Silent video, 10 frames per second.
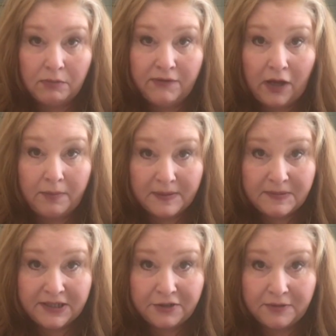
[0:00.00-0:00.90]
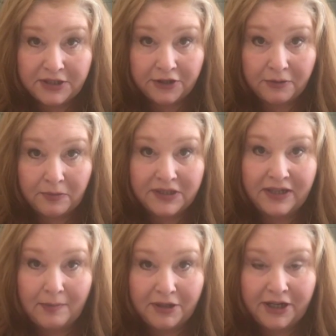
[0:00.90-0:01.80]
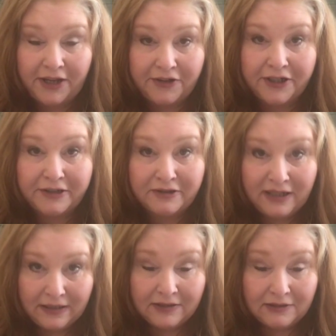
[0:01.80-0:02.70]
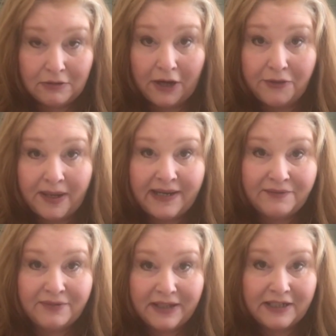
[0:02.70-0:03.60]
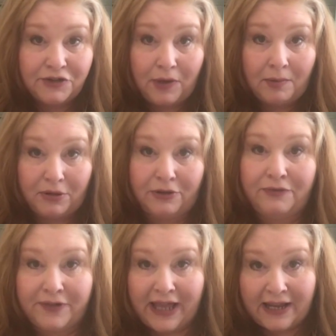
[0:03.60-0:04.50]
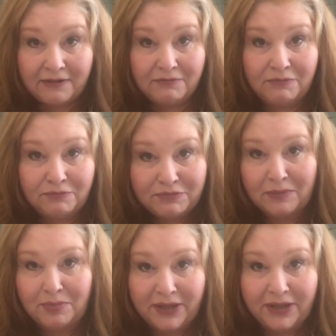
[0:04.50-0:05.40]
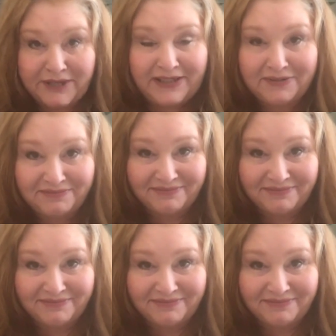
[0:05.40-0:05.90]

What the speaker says: we've all bumped into each other one time or another and on the way in trouble for that someplace.